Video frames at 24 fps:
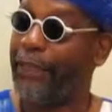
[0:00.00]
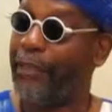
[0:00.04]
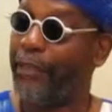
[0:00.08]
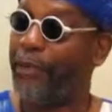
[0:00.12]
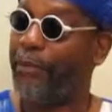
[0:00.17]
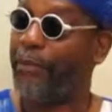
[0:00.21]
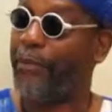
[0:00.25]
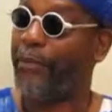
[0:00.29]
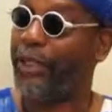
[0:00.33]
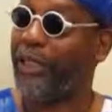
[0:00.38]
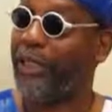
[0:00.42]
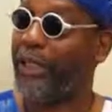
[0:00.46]
the
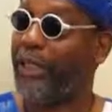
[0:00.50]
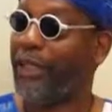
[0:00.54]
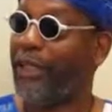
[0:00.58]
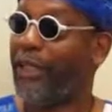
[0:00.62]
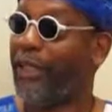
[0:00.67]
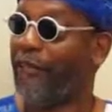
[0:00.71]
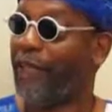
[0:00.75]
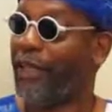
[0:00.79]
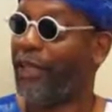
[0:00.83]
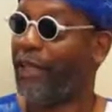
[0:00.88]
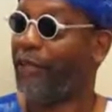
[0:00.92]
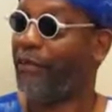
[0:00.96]
beginning
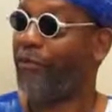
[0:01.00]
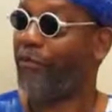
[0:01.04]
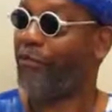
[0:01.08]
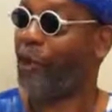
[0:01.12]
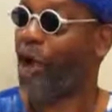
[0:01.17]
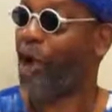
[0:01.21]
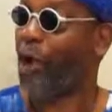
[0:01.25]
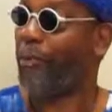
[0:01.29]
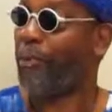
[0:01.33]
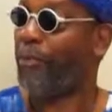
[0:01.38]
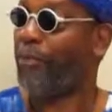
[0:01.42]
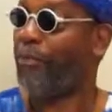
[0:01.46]
of that
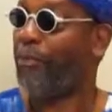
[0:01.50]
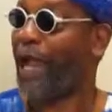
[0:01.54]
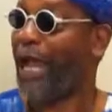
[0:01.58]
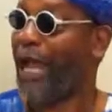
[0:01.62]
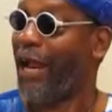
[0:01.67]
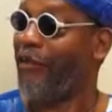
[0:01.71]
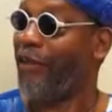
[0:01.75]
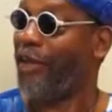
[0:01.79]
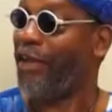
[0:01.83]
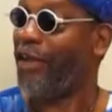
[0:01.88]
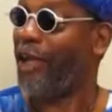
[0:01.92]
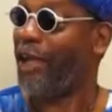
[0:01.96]
Robert
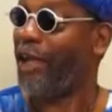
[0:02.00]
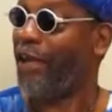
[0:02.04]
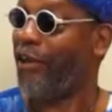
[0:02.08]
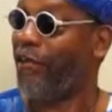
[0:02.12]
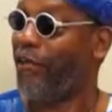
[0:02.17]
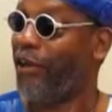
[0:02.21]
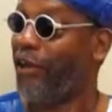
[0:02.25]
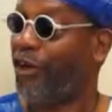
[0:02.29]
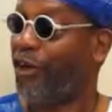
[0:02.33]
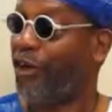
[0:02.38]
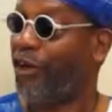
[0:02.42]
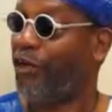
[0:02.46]
Barron
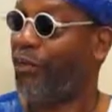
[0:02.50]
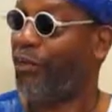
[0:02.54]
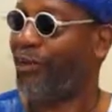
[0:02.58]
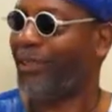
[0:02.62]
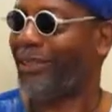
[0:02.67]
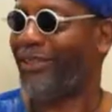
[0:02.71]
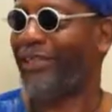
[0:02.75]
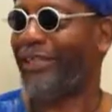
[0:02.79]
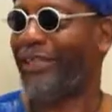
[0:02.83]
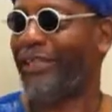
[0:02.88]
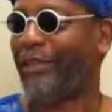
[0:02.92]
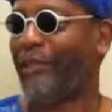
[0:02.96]
era. Well,
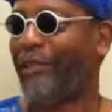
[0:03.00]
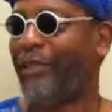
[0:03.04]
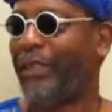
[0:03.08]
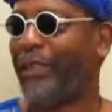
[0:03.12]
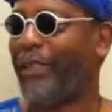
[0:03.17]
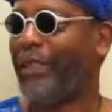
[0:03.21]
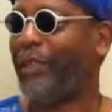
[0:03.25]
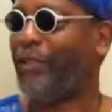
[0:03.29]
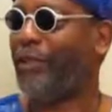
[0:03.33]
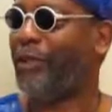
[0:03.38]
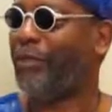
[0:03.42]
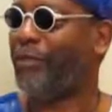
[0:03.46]
it's not the
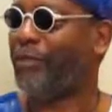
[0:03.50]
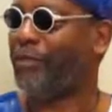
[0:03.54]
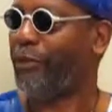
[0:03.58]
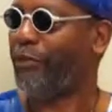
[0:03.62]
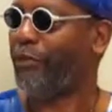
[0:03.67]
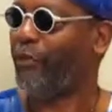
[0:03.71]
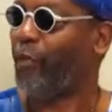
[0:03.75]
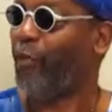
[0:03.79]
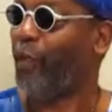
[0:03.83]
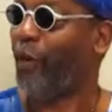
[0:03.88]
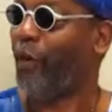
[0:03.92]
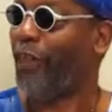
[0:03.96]
beginning, but
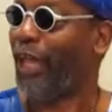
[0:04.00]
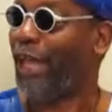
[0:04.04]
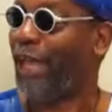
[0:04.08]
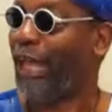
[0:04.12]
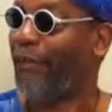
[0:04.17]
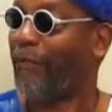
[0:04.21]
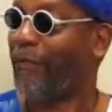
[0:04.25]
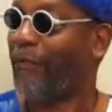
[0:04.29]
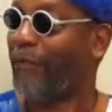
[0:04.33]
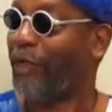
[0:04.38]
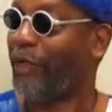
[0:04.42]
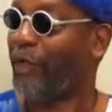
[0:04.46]
before
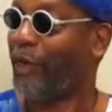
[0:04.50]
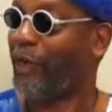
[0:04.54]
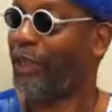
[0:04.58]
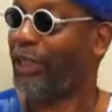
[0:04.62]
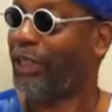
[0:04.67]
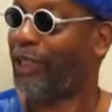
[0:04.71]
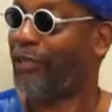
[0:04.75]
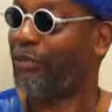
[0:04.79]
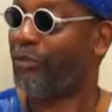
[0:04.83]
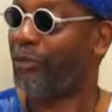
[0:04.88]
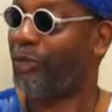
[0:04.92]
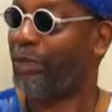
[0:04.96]
that, you know,
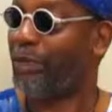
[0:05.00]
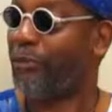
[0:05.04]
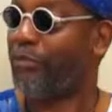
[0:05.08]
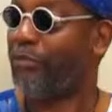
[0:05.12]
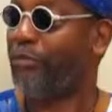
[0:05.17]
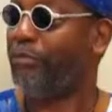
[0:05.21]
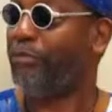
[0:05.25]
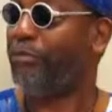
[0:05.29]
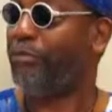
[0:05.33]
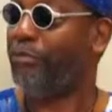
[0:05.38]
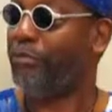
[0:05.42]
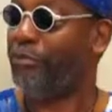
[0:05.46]
that's when the
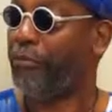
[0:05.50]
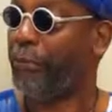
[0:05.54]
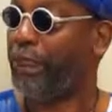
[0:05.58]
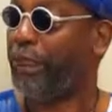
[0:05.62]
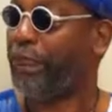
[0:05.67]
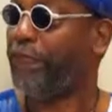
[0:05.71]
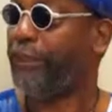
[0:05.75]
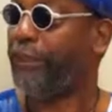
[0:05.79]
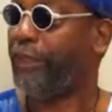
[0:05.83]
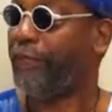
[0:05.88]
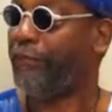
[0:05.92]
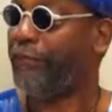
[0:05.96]
money
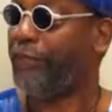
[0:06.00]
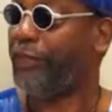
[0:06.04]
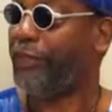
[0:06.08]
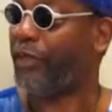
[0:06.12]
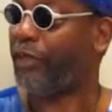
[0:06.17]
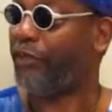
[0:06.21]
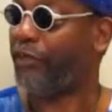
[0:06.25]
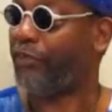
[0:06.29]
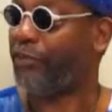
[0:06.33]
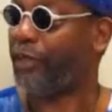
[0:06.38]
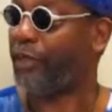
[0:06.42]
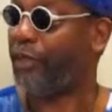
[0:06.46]
stuff
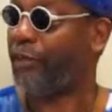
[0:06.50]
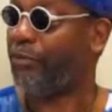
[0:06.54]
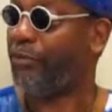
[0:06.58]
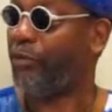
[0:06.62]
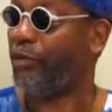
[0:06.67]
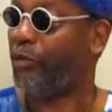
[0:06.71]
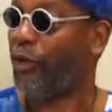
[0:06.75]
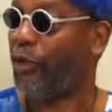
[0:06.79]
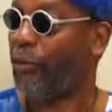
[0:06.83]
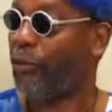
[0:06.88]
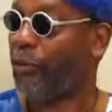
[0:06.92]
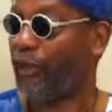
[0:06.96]
started really
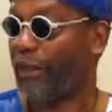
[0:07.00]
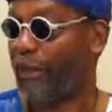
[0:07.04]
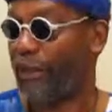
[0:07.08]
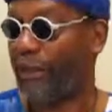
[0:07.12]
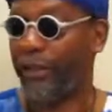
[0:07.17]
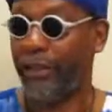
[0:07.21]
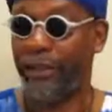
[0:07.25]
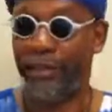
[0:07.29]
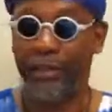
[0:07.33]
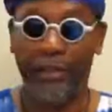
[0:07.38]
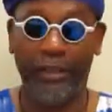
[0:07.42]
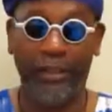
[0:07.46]
blow up, at least
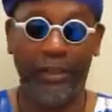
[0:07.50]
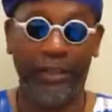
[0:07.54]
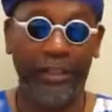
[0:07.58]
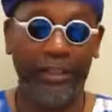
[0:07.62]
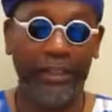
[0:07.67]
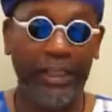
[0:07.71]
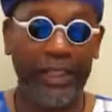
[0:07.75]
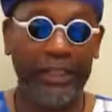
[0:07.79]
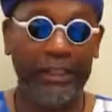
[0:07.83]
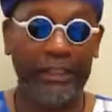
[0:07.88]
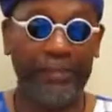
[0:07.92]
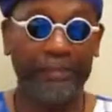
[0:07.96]
in, in the
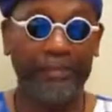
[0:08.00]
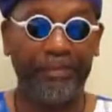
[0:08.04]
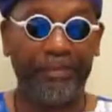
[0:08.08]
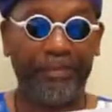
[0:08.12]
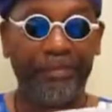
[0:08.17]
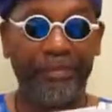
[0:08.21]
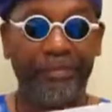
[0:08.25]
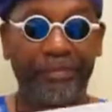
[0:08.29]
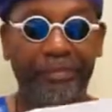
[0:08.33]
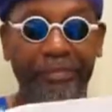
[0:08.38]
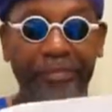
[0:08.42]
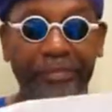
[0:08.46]
States.
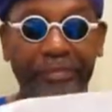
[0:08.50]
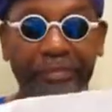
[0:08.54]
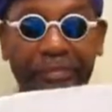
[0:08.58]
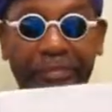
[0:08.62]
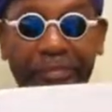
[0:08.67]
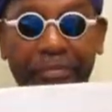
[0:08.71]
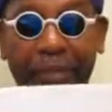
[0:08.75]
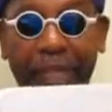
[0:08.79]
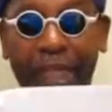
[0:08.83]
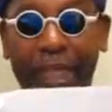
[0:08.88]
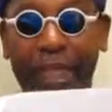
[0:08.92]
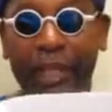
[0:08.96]

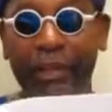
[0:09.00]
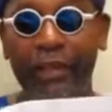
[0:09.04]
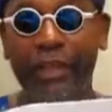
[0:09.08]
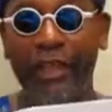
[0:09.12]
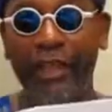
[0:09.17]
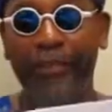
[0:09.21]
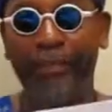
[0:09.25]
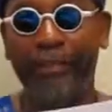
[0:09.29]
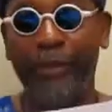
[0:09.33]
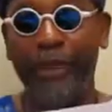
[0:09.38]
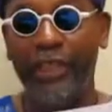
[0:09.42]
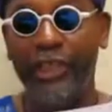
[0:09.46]
He,
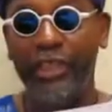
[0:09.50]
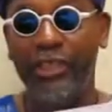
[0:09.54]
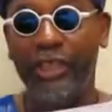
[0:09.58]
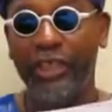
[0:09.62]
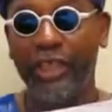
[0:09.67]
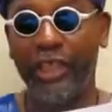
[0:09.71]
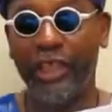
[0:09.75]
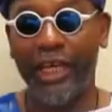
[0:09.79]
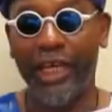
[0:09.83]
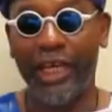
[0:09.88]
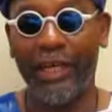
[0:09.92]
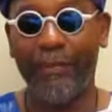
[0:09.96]
this this young
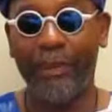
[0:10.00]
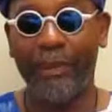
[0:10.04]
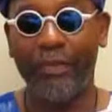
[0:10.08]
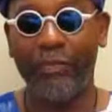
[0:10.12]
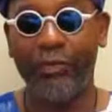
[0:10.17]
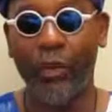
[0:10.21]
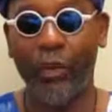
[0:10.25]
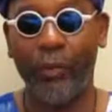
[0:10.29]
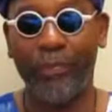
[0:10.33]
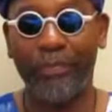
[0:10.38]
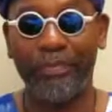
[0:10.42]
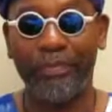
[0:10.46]
economist
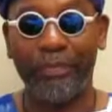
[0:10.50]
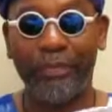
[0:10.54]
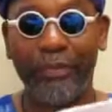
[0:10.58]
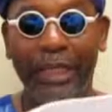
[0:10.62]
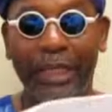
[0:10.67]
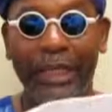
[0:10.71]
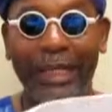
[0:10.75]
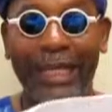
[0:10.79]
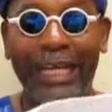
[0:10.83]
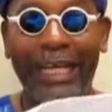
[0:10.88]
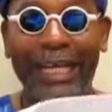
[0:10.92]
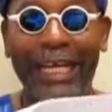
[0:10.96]
wrote,
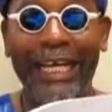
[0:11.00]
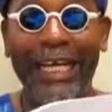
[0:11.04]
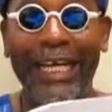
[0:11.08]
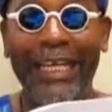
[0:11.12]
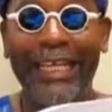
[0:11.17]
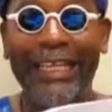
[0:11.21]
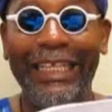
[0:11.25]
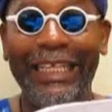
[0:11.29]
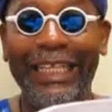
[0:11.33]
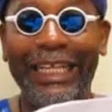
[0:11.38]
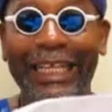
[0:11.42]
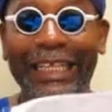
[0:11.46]

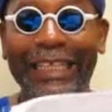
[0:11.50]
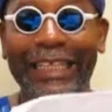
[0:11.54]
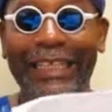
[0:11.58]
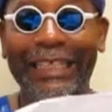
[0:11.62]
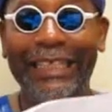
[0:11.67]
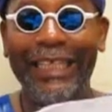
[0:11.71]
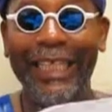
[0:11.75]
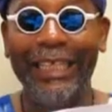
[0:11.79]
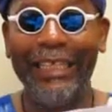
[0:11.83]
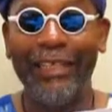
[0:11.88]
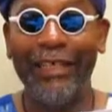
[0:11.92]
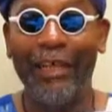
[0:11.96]
"The
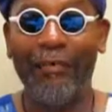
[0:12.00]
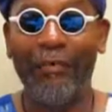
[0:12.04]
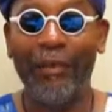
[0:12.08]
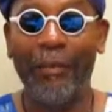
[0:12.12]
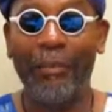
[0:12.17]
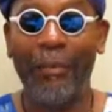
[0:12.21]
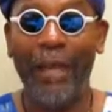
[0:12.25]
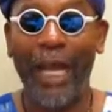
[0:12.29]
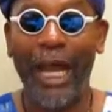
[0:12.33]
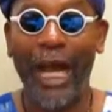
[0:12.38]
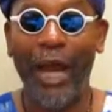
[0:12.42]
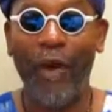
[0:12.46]
extent of the
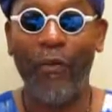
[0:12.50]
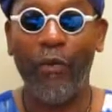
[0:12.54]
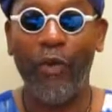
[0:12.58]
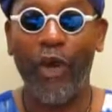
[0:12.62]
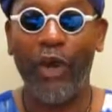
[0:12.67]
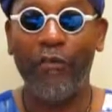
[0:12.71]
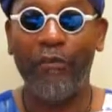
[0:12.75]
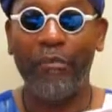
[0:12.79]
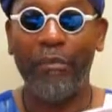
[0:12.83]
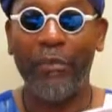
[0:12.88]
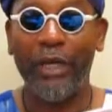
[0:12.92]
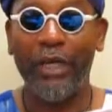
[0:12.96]
power
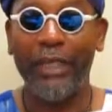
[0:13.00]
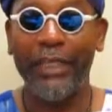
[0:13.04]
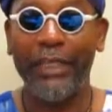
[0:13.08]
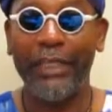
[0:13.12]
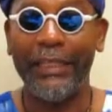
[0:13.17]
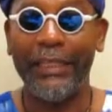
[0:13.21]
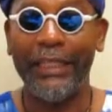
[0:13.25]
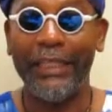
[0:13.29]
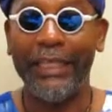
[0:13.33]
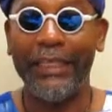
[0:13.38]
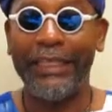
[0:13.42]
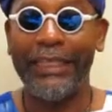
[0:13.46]
of money
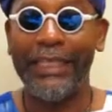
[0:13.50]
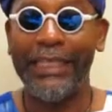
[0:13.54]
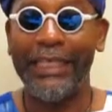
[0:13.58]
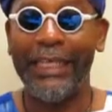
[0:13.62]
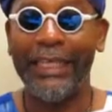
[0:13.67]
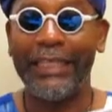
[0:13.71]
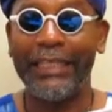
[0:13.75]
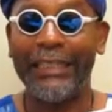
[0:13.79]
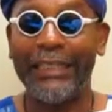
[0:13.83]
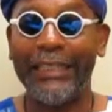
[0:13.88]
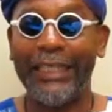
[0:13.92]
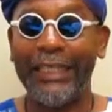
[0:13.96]
is the
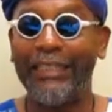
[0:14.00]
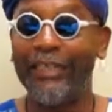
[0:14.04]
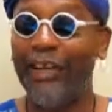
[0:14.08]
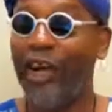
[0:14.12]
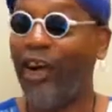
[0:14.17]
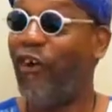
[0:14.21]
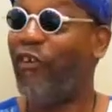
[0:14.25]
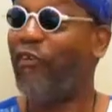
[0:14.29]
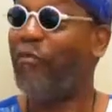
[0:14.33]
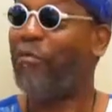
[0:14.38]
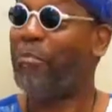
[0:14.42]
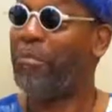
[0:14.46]
extent
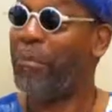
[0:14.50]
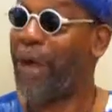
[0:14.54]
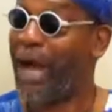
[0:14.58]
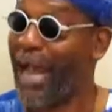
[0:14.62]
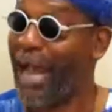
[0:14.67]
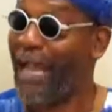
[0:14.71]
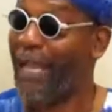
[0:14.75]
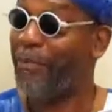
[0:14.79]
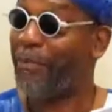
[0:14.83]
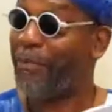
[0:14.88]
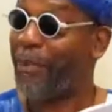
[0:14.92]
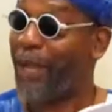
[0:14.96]
of
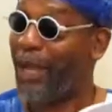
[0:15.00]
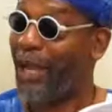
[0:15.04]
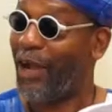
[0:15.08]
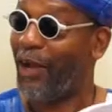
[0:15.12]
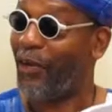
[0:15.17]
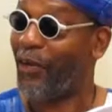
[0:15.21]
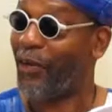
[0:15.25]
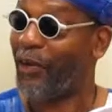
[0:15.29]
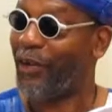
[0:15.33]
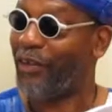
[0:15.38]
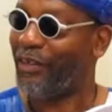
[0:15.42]
my power.